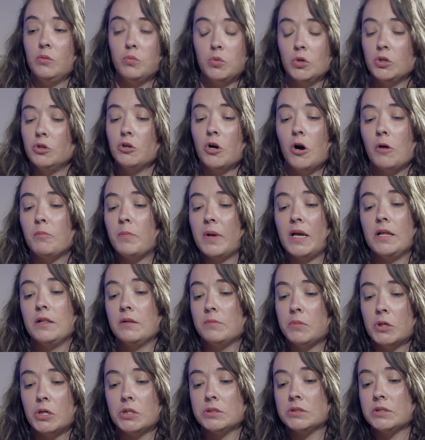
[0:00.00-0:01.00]
would not be the
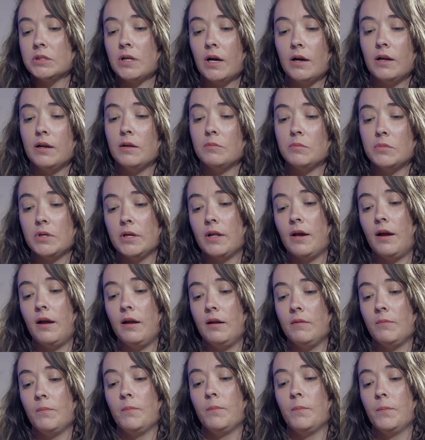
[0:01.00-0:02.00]
person I am today.